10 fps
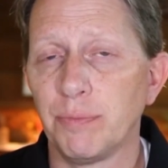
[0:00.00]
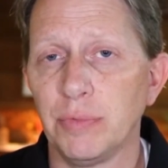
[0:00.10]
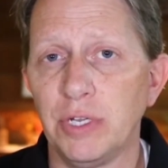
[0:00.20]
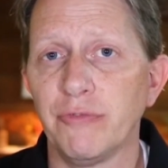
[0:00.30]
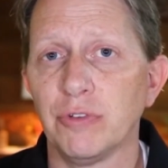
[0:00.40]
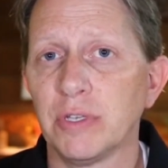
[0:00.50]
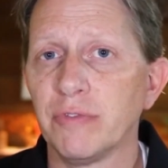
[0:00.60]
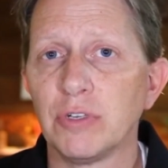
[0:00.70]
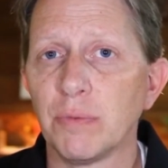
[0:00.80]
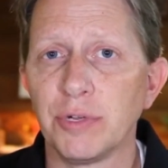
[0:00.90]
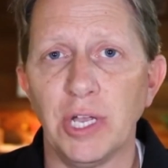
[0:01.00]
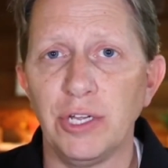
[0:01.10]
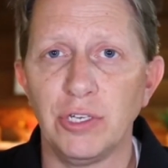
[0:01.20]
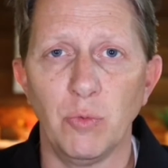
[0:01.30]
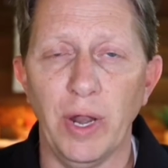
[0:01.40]
difference of
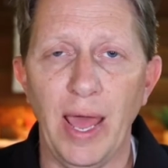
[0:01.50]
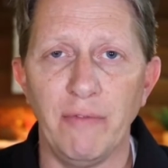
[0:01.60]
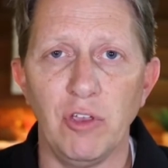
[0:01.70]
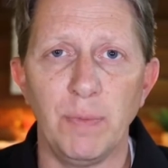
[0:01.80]
interpretation, what have you.